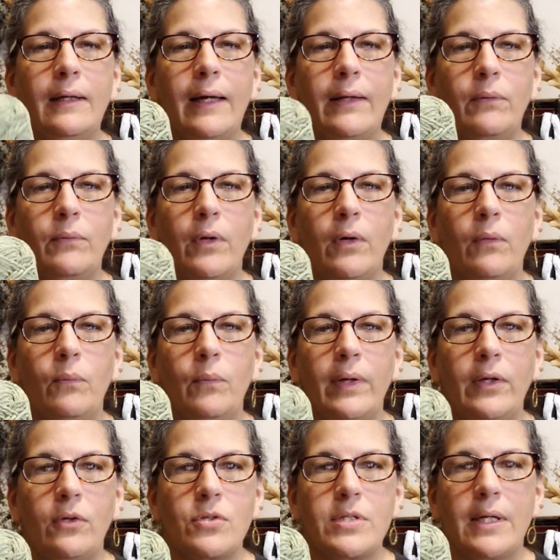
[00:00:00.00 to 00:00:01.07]
I don't know
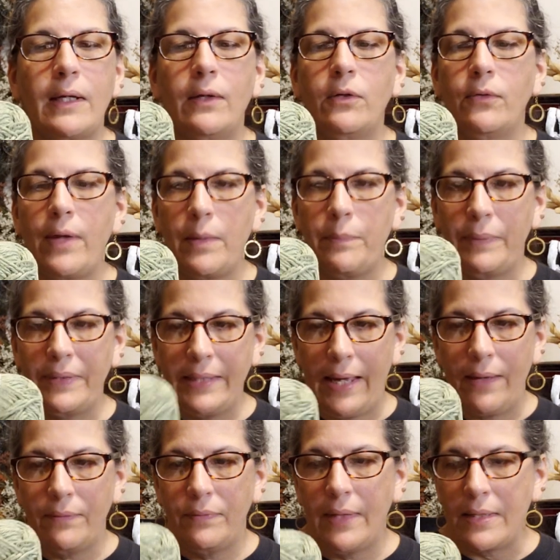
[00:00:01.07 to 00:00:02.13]
what you're seeing on your end, but
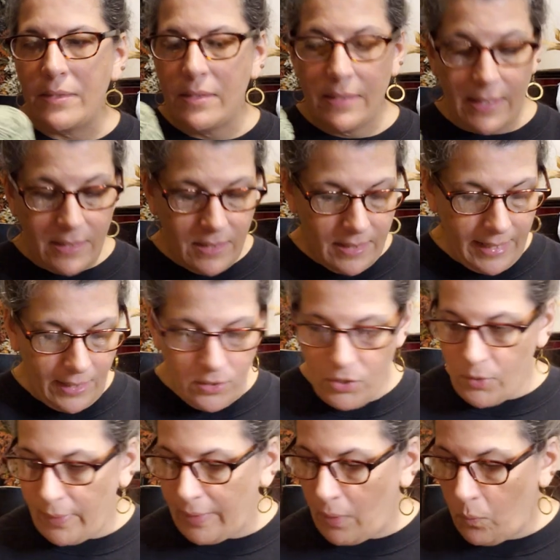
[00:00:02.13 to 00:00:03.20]
yeah, that's Sage.
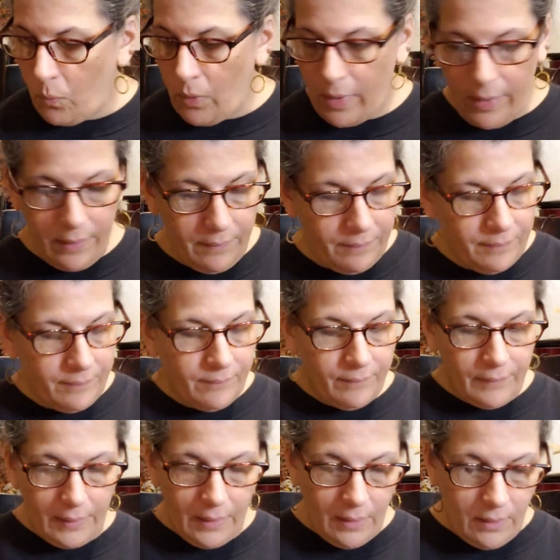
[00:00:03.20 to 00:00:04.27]
So I got 1,
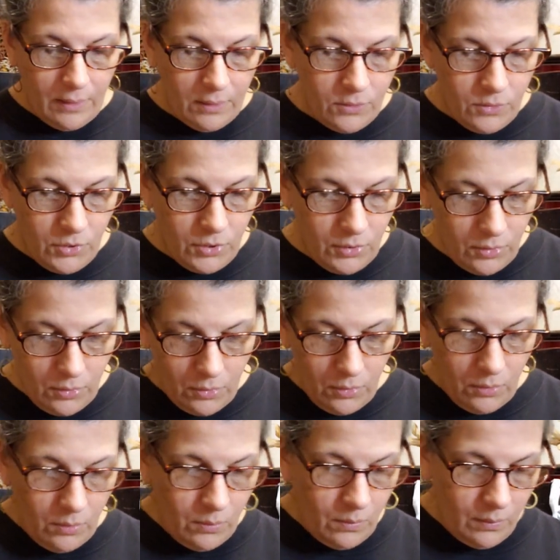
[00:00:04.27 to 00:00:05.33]

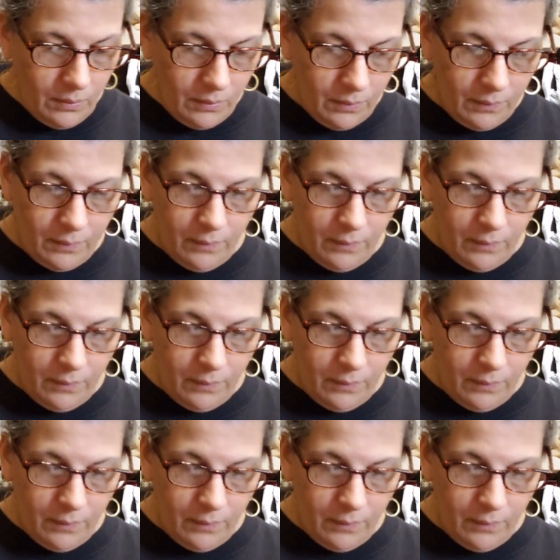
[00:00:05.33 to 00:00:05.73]
2,